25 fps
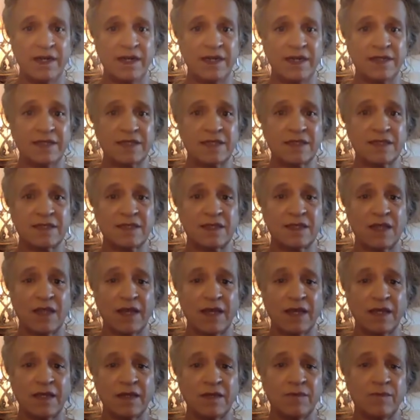It's
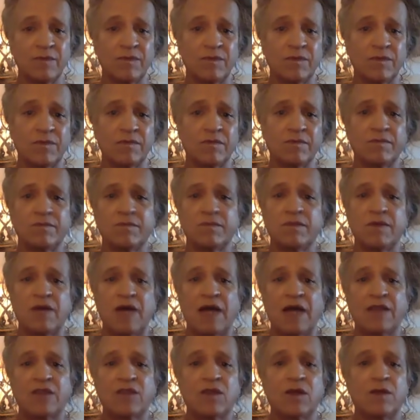like,
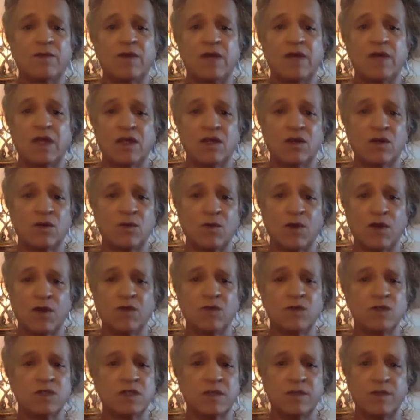I thought my little
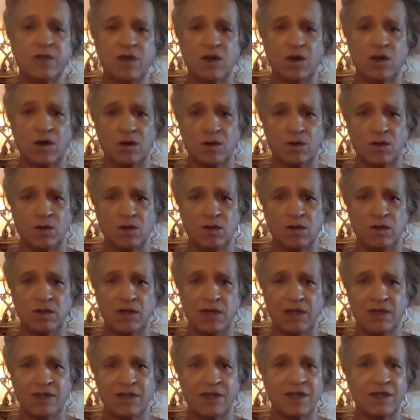brother was going to be horrible.
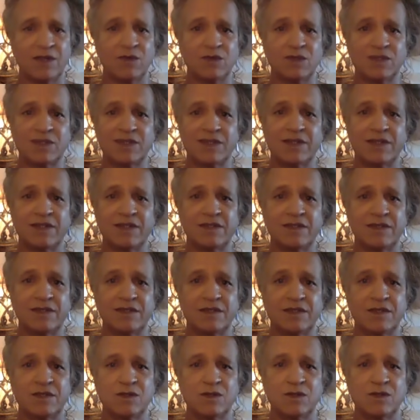I thought he was going to,
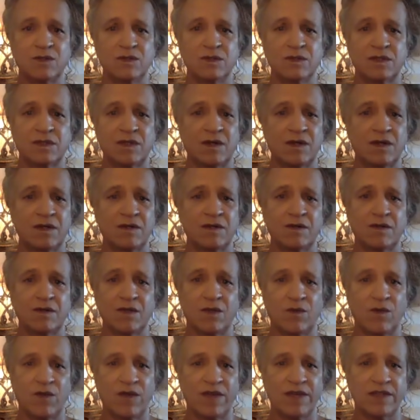you know, start
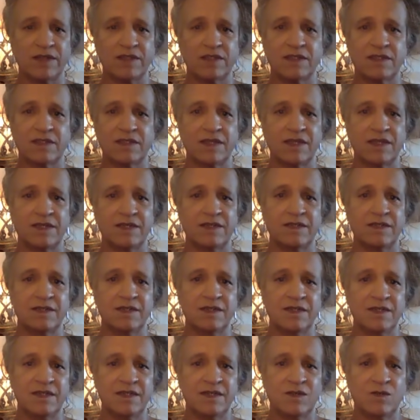on the rants and the
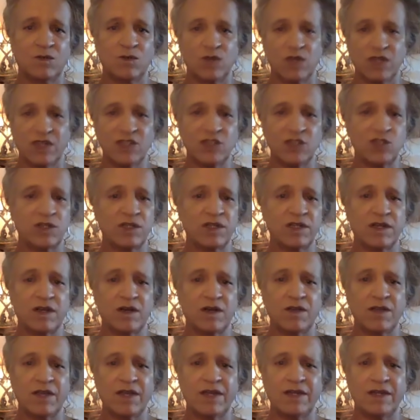religion and
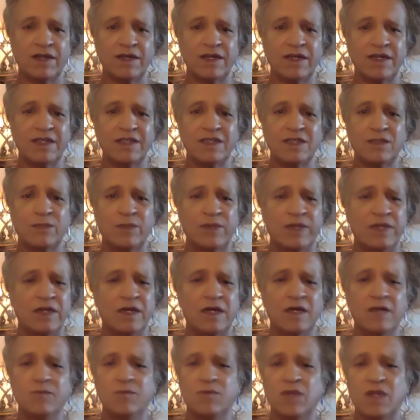all that. And he's been
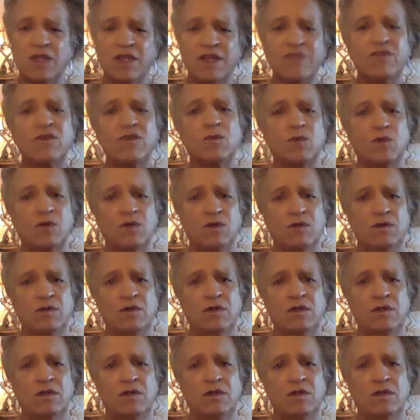unbelievable.